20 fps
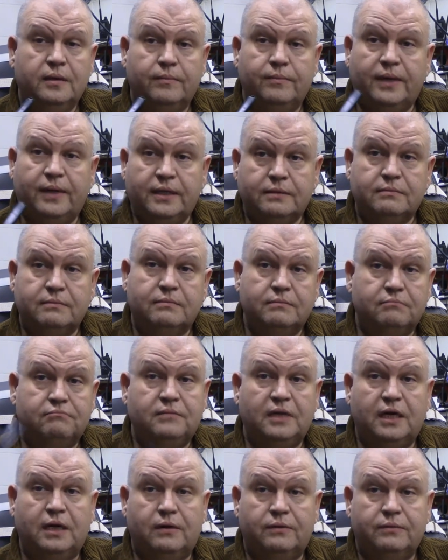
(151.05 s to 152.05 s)
But,
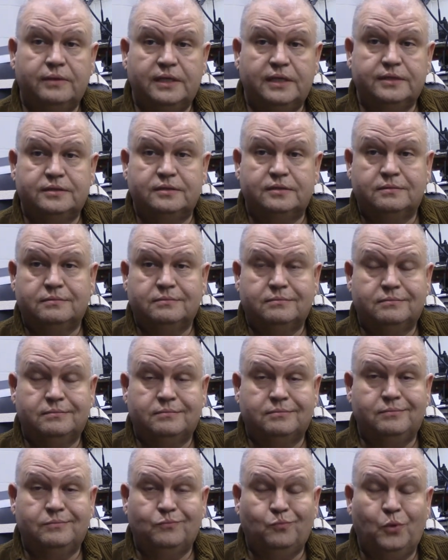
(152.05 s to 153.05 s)
you know, it's
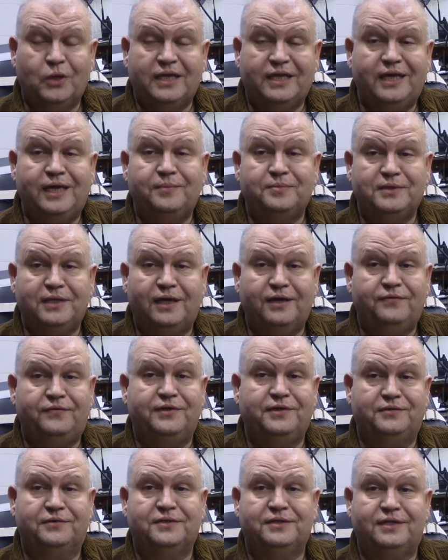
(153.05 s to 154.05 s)
what keeps life
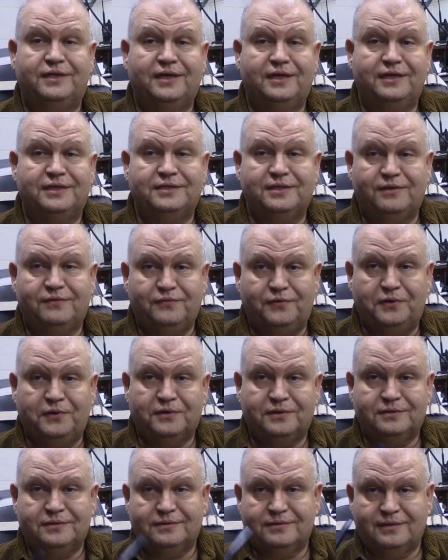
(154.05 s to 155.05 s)
interesting is that
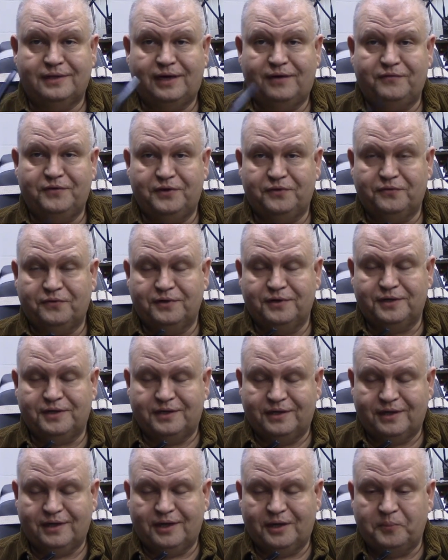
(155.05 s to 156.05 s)
folks have different
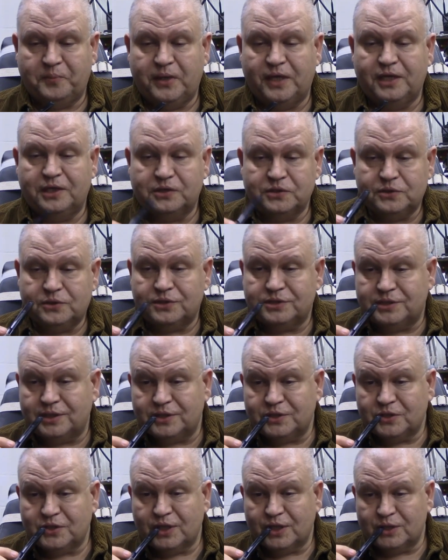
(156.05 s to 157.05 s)
uh, opinions on
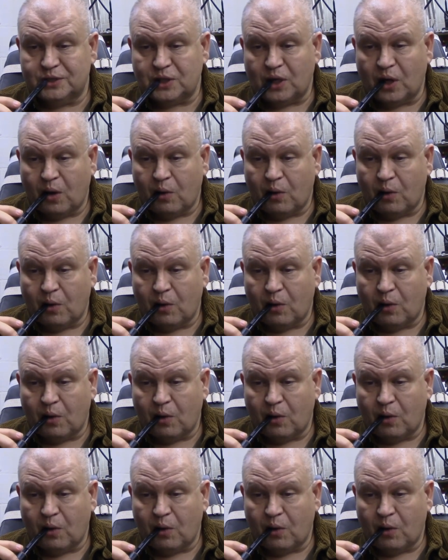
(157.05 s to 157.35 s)
such things.